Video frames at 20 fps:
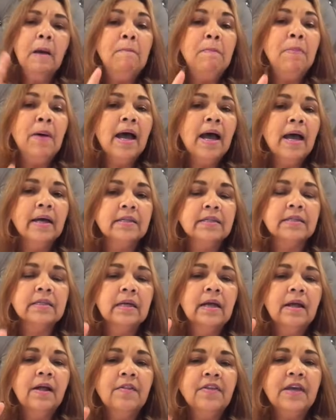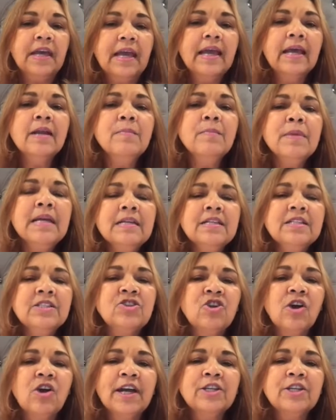But the enemy
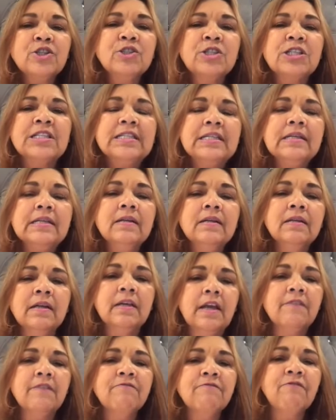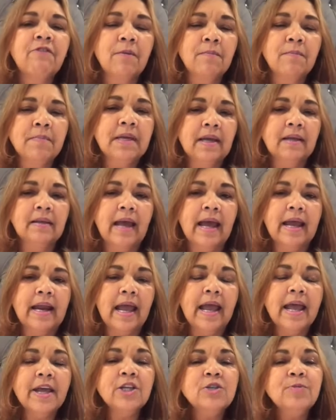tried to steal a gift from me at that
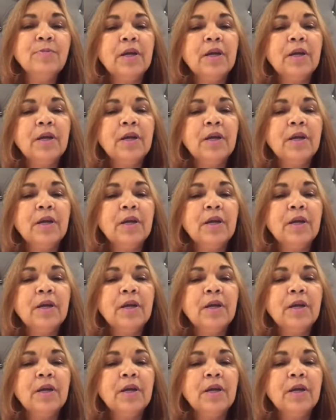age,